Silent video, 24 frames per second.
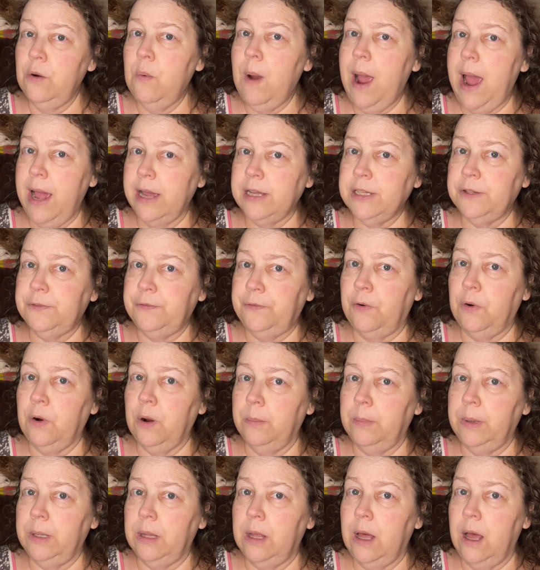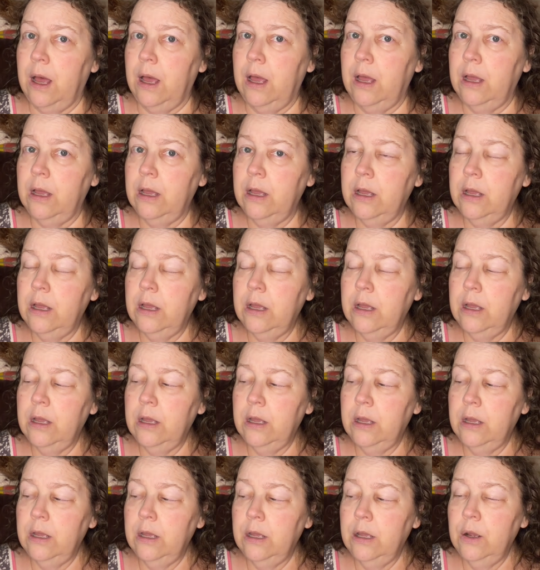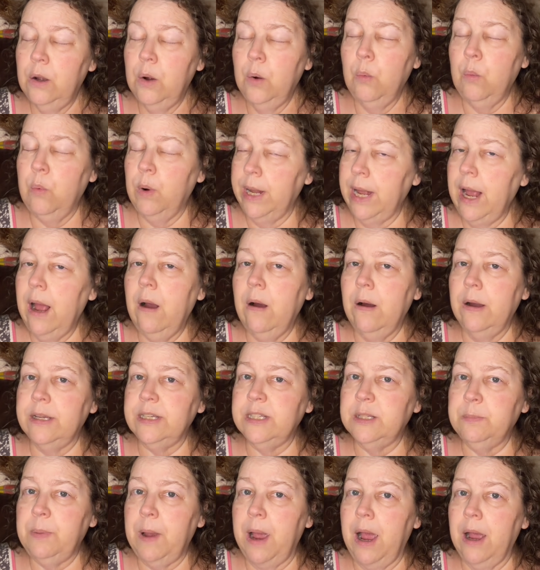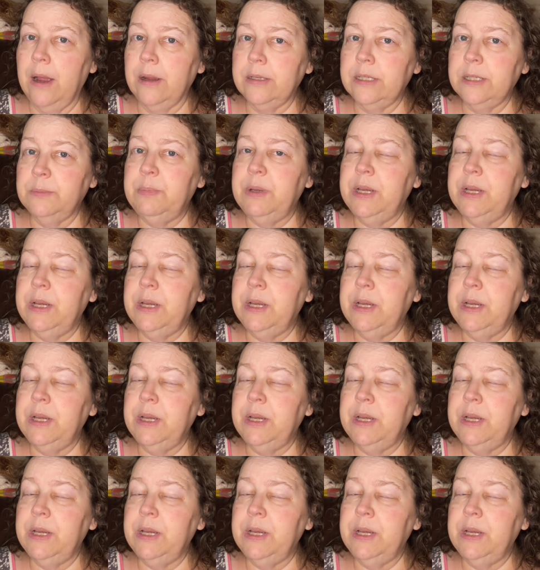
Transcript: wax formula without ice packs,